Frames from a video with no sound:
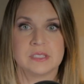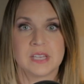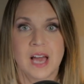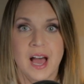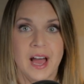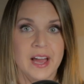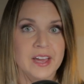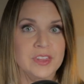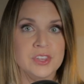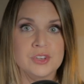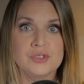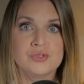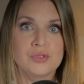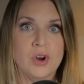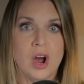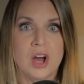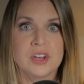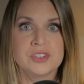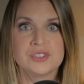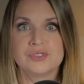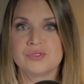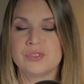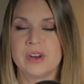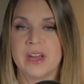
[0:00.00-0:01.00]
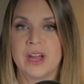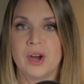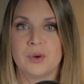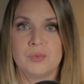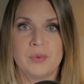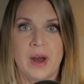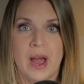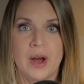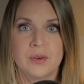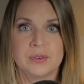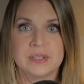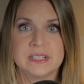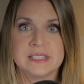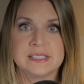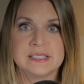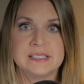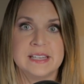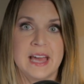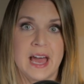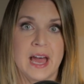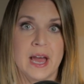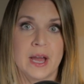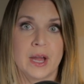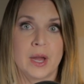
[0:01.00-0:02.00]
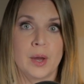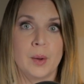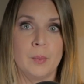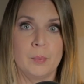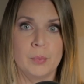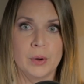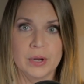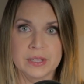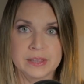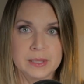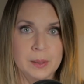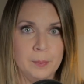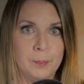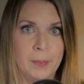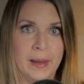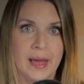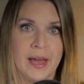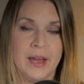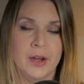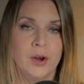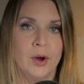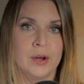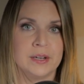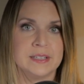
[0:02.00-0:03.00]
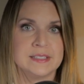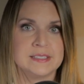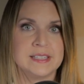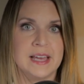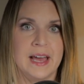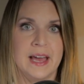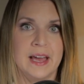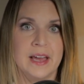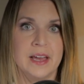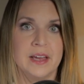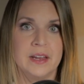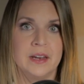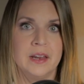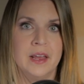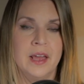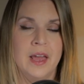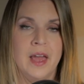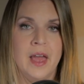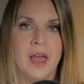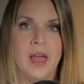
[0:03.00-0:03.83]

tie the drawstring around his neck, put the bag on his head.